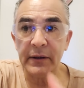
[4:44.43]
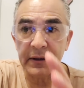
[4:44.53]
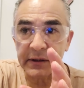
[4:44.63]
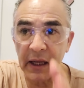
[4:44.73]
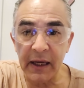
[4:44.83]

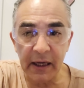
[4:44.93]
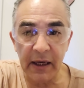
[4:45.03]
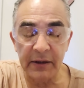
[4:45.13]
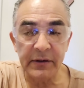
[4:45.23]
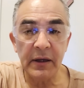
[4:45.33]
The thing
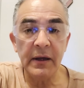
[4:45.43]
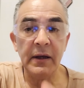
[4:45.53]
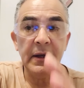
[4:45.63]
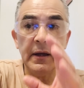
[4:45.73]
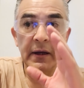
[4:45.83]
is,
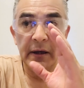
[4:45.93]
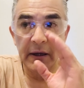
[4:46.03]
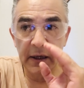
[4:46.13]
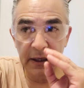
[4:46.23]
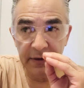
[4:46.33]

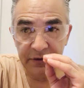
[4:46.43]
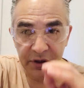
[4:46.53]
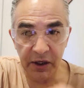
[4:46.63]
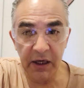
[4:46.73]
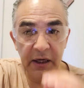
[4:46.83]
if
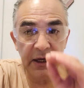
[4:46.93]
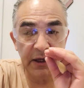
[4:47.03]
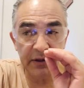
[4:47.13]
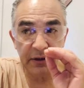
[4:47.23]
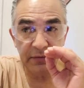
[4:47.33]
she
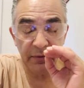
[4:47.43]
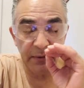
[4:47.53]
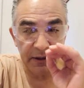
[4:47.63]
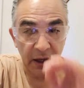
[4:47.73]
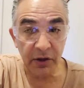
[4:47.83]
is
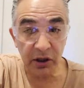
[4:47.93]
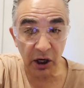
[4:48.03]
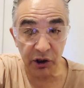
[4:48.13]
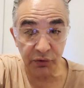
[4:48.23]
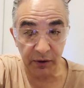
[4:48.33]
from another
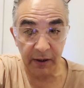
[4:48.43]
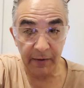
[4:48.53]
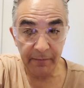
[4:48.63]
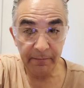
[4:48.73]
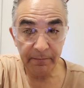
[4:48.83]

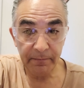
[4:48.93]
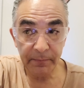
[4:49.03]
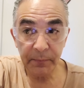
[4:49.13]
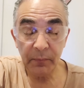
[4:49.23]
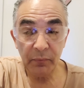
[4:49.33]
country,
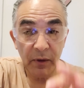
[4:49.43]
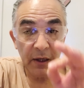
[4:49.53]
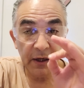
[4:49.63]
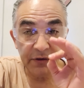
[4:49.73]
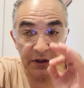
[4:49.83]

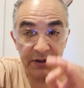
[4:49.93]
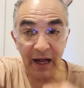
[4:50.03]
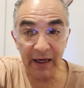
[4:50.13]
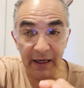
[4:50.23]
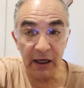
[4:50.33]
if she's
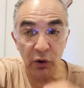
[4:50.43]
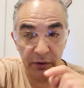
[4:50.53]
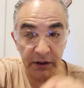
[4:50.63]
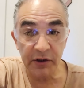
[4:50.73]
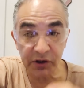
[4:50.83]
not legal
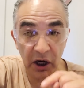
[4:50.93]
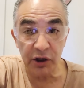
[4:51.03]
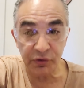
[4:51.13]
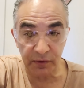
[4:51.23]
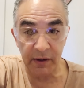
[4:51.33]
in this
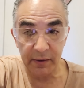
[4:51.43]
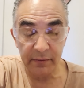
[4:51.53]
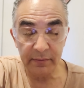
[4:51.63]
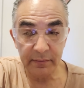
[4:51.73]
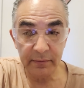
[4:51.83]
country,
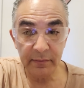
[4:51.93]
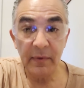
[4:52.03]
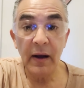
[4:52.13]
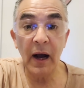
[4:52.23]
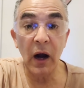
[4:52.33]

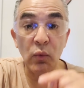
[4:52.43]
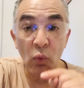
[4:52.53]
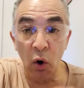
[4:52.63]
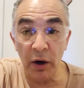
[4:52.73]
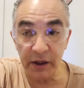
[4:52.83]

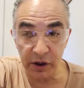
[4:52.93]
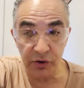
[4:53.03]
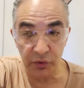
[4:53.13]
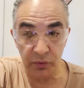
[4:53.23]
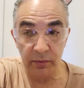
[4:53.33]
I'm
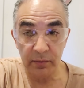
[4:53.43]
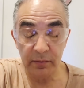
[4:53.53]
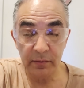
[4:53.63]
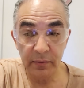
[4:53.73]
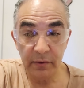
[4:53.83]
warning you,
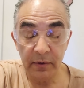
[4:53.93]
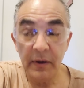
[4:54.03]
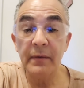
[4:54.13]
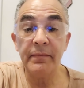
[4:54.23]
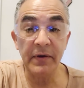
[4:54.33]

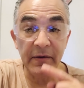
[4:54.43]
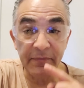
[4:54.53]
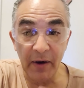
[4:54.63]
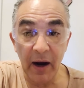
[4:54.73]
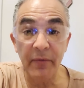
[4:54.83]
be
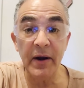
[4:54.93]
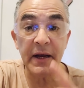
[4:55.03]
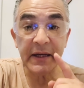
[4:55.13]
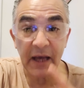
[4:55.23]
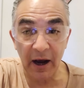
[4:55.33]

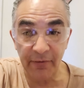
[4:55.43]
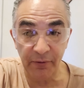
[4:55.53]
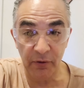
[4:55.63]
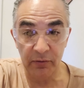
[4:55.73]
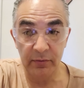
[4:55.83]
very
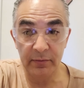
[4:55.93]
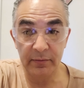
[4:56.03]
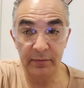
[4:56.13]
careful.